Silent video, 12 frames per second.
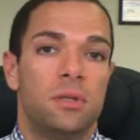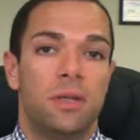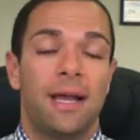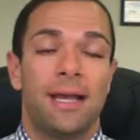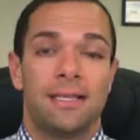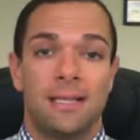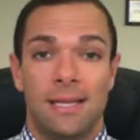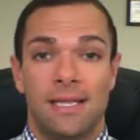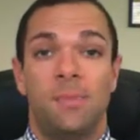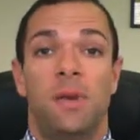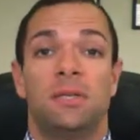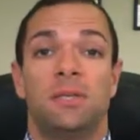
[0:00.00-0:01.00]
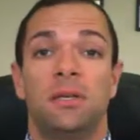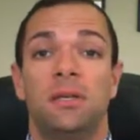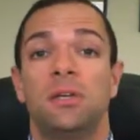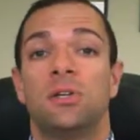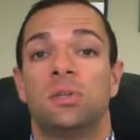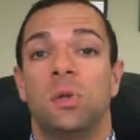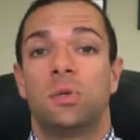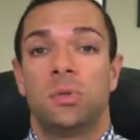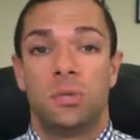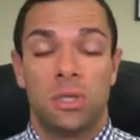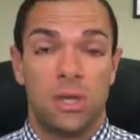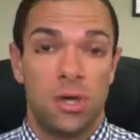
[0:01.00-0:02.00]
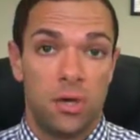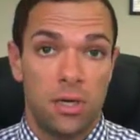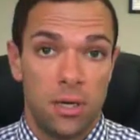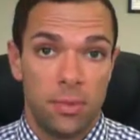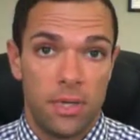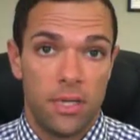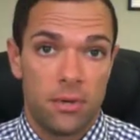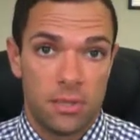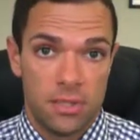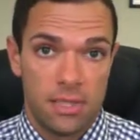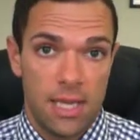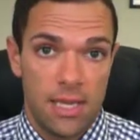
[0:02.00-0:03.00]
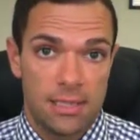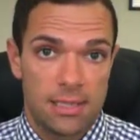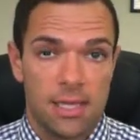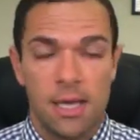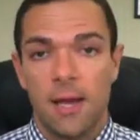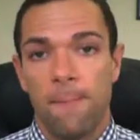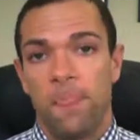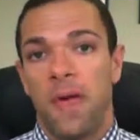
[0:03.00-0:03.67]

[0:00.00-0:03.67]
And like I said, that's basically your social security number here in the States.